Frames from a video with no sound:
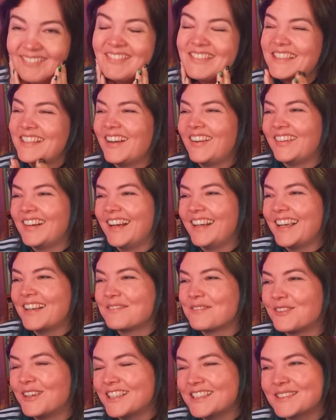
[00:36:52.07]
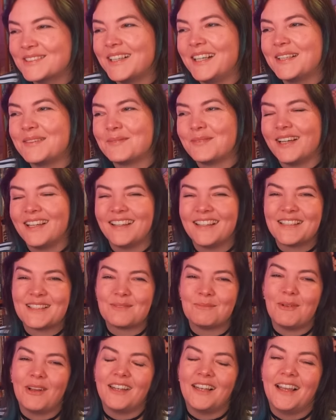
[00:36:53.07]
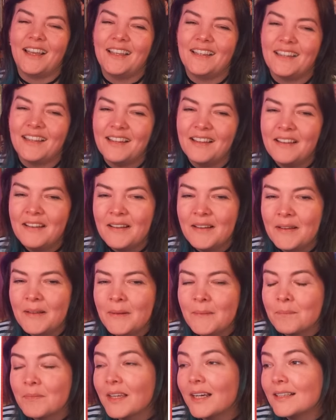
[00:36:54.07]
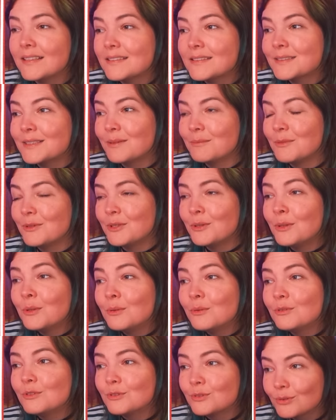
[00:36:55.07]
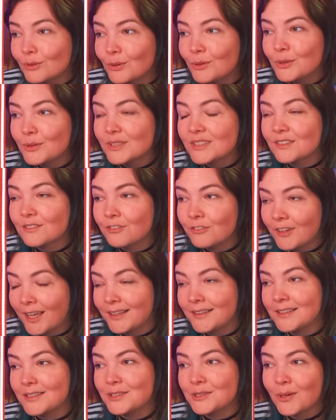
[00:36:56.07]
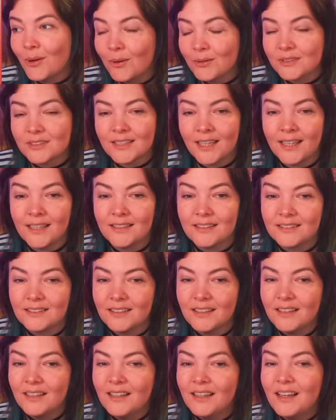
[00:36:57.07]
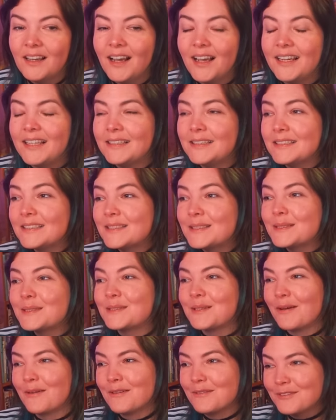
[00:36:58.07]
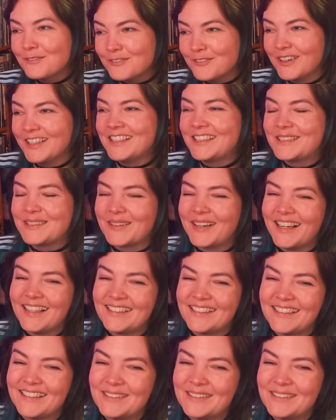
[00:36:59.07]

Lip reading: sorry I get frustrated by this, but like, as someone who draws fetish content, it is so frustrating